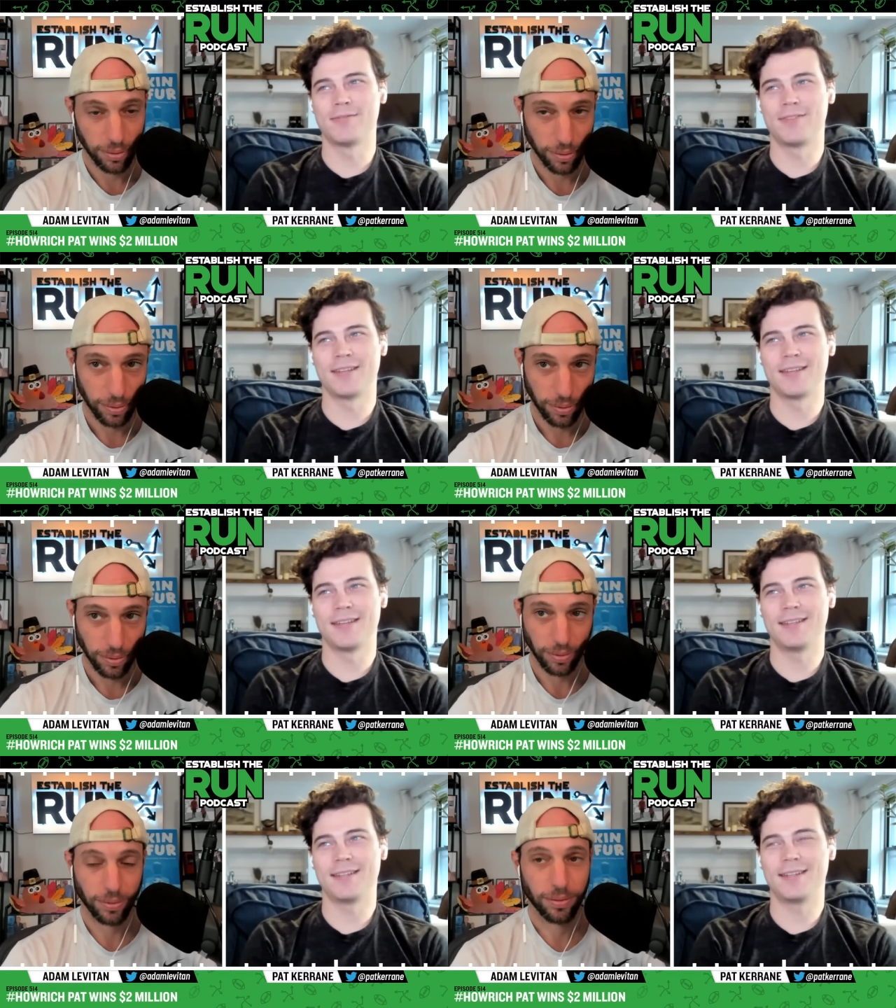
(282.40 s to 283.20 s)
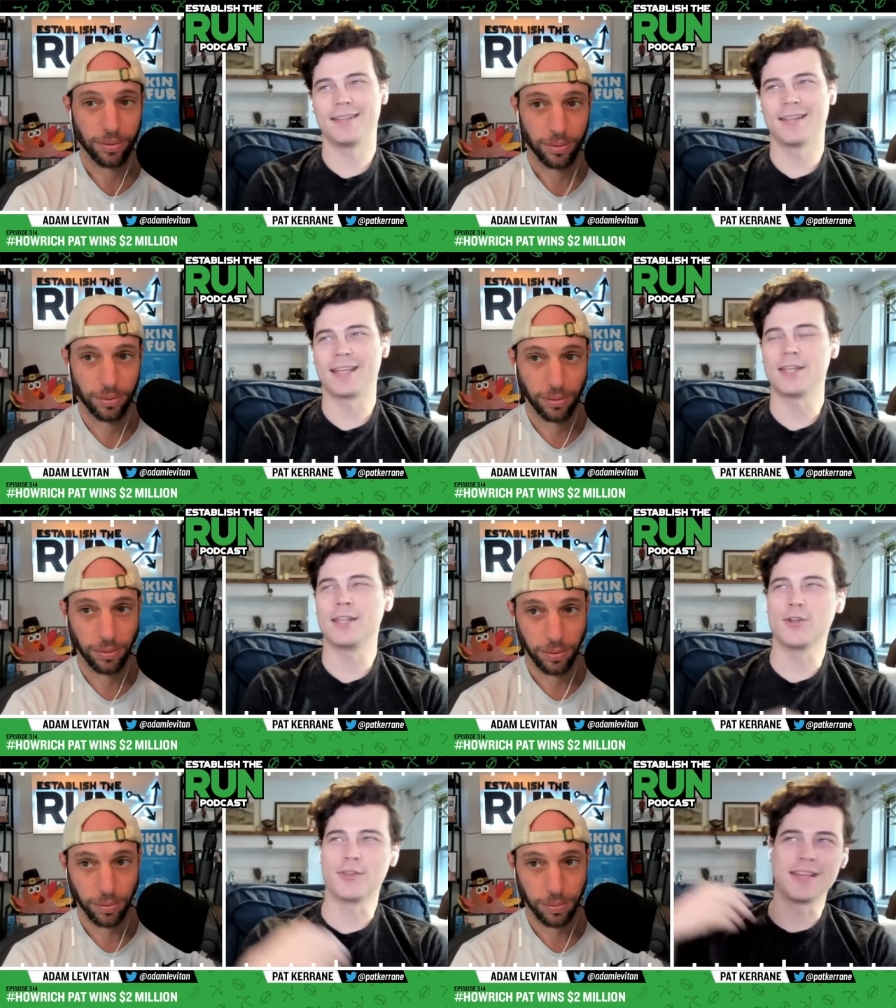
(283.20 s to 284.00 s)
Speaker 1: of the like
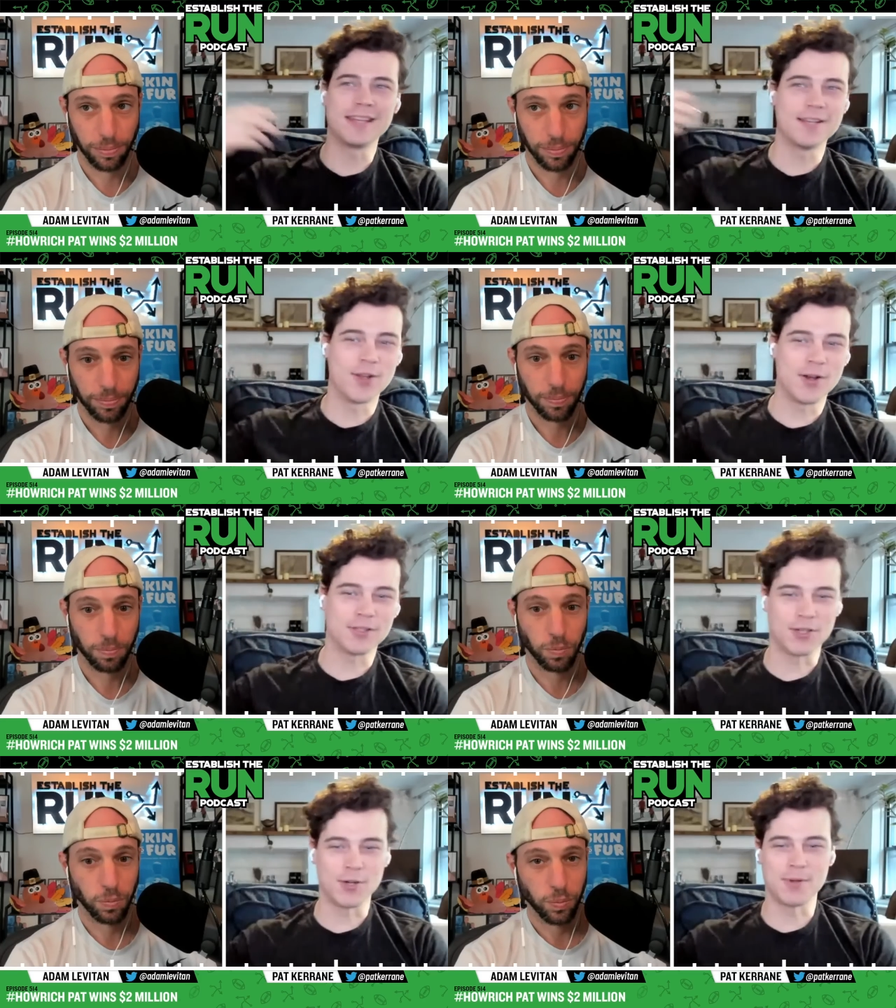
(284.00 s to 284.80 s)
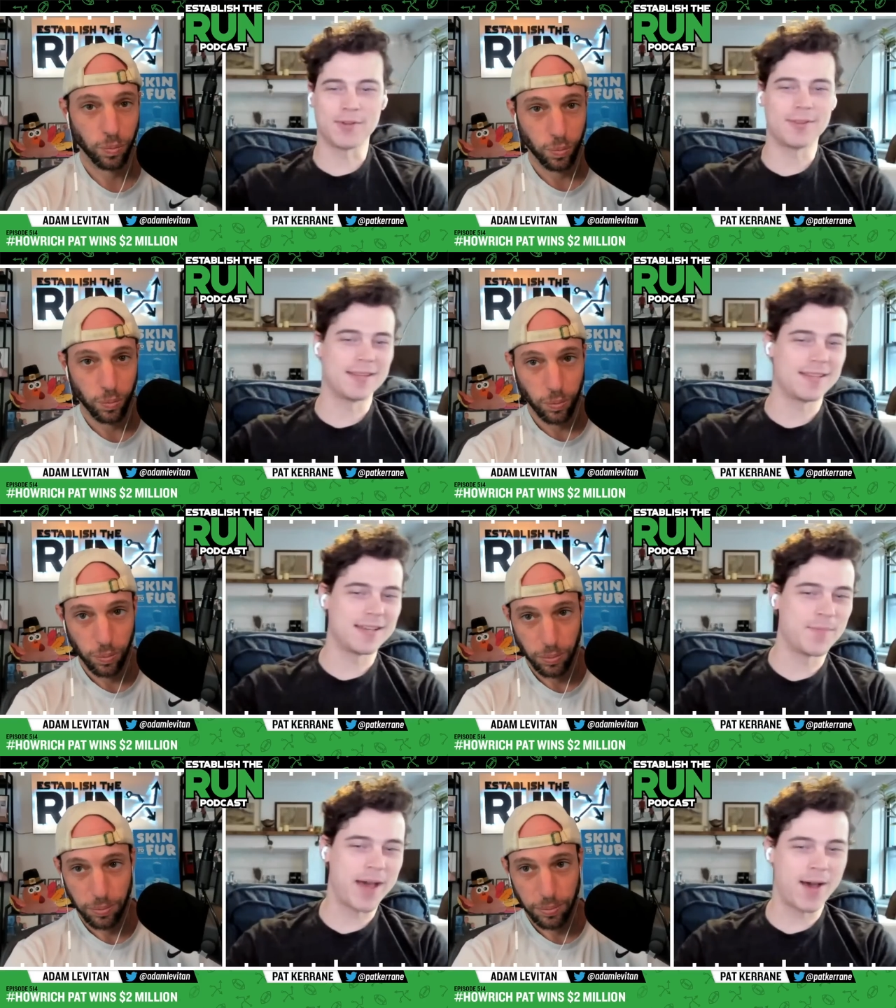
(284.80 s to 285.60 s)
you're thinking long term, you're
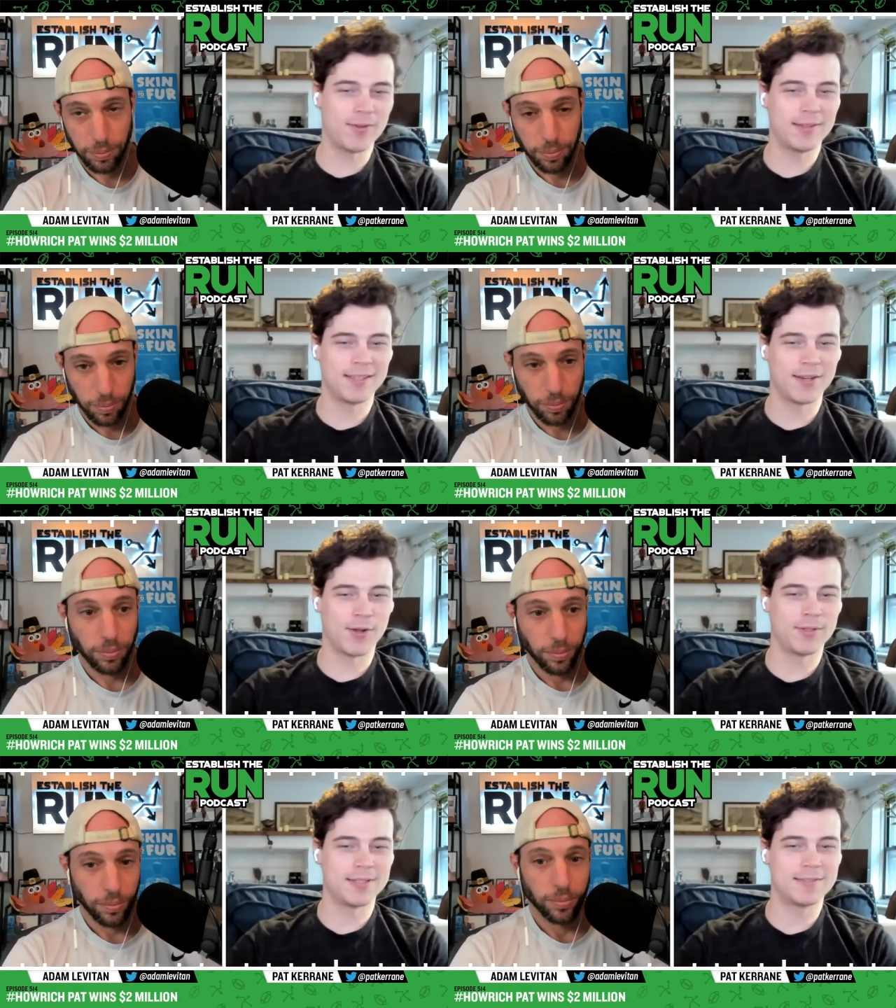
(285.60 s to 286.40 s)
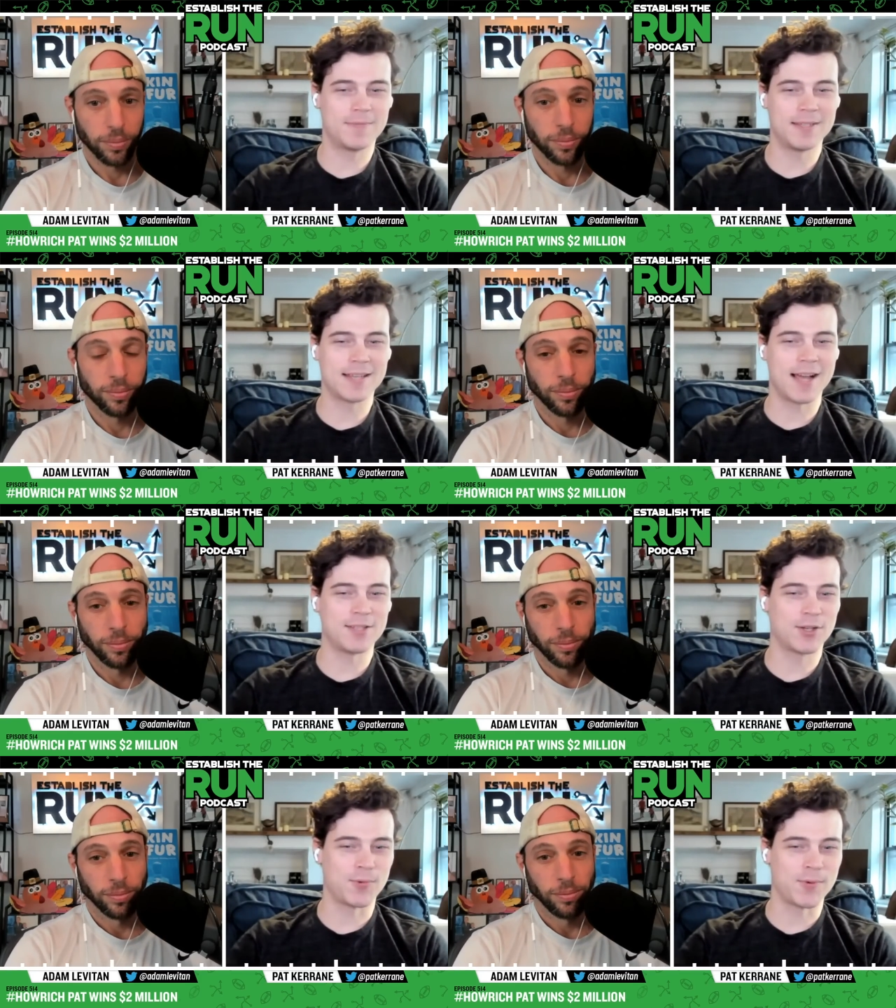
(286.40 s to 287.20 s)
thinking about, you know, these these
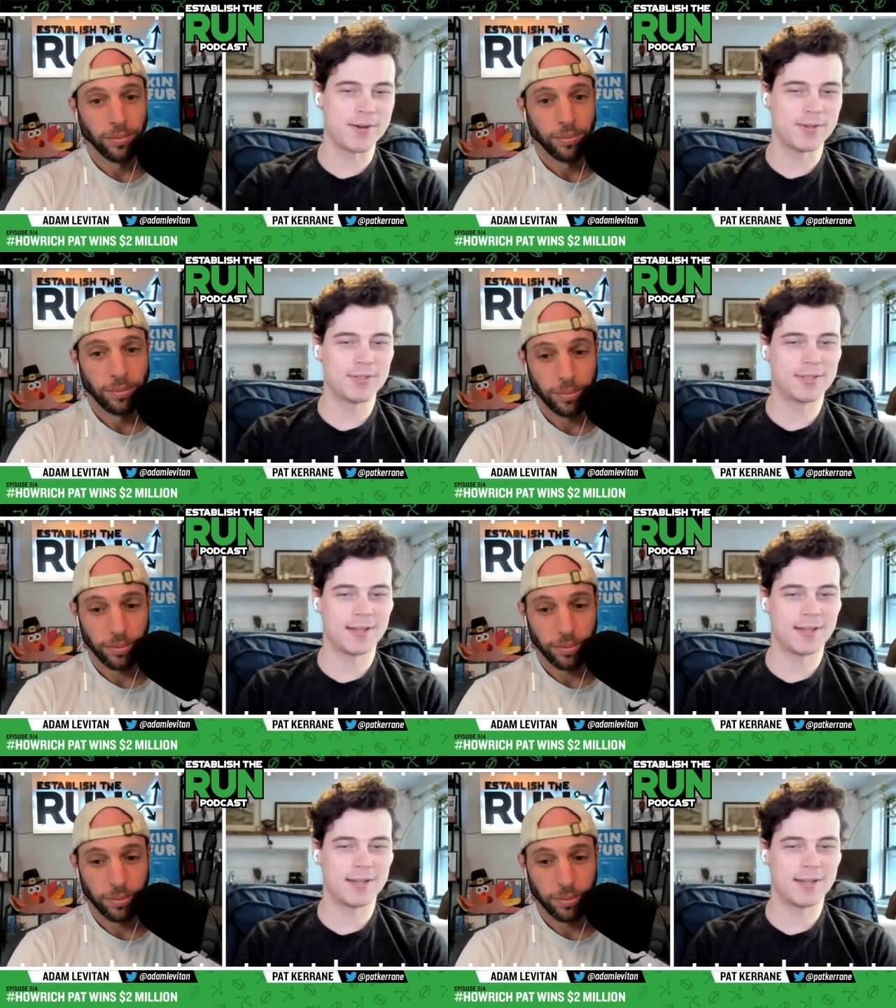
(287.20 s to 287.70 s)
guys' careers.